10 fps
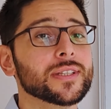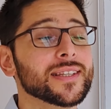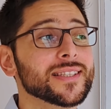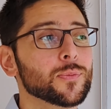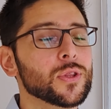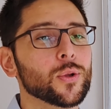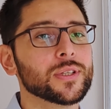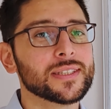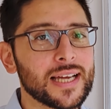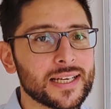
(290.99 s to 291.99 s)
this
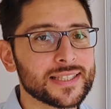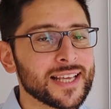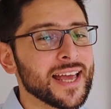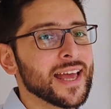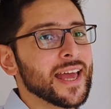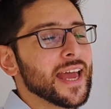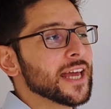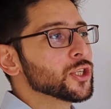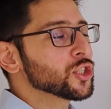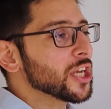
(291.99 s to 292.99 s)
withholding tax
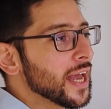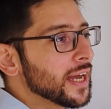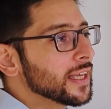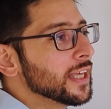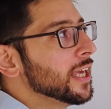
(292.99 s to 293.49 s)
and check